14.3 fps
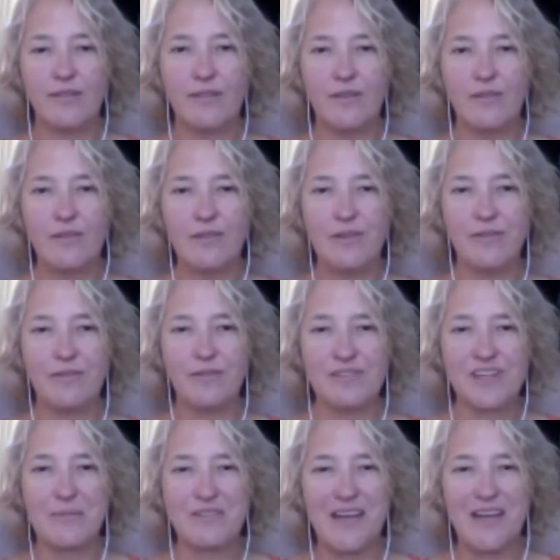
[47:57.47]
you know, the
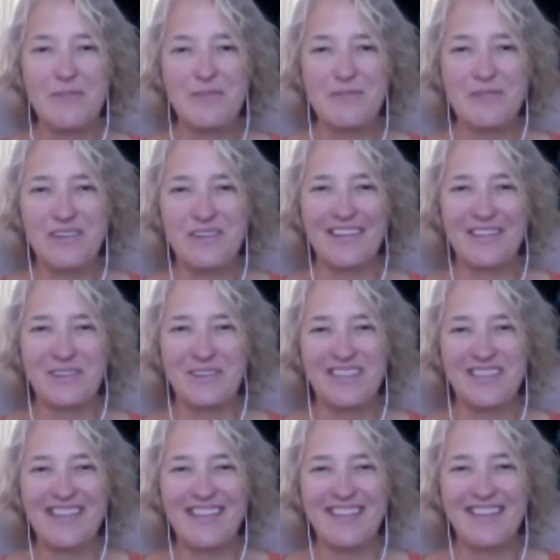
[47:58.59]
first couple times you feel kind of
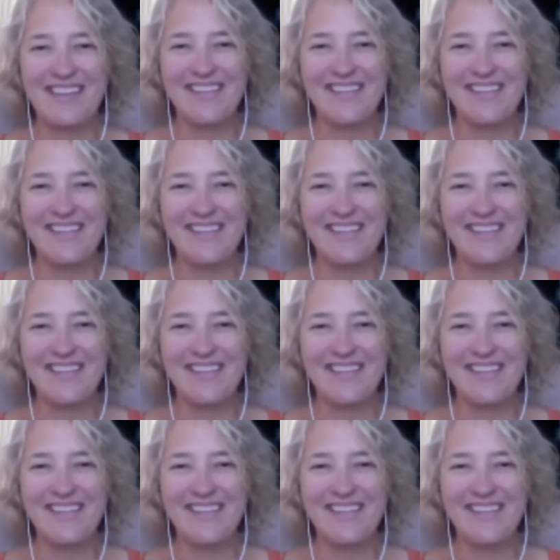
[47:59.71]
dorky, like you